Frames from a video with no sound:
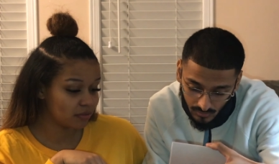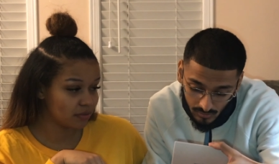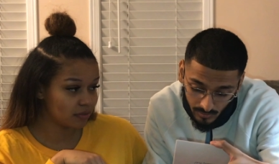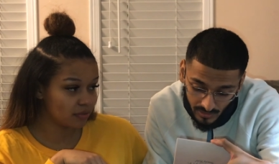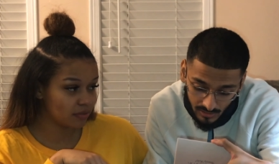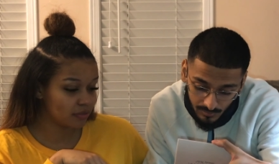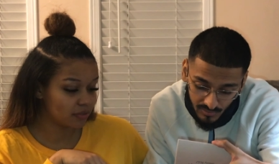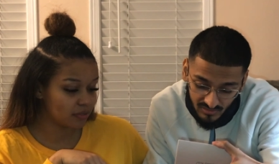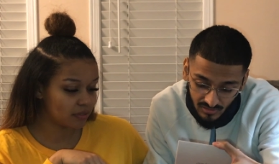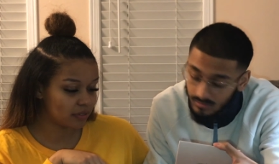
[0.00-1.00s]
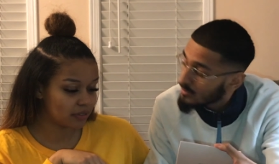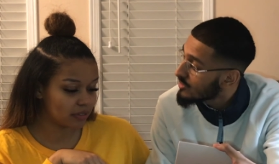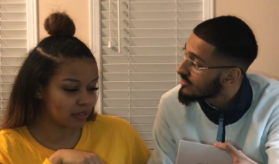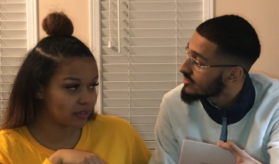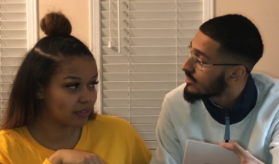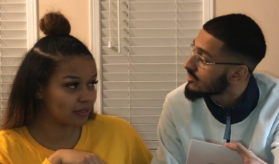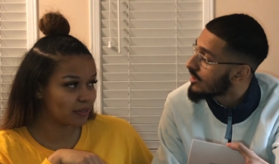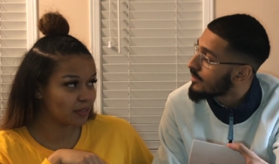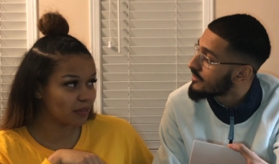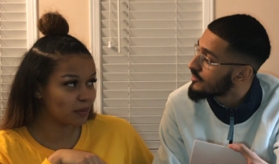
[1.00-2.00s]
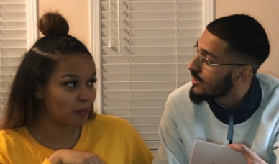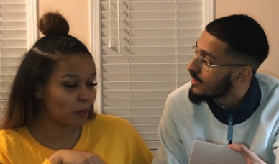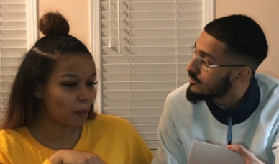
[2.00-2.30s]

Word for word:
Speaker 1: Oh, but I could put sunburst on top of your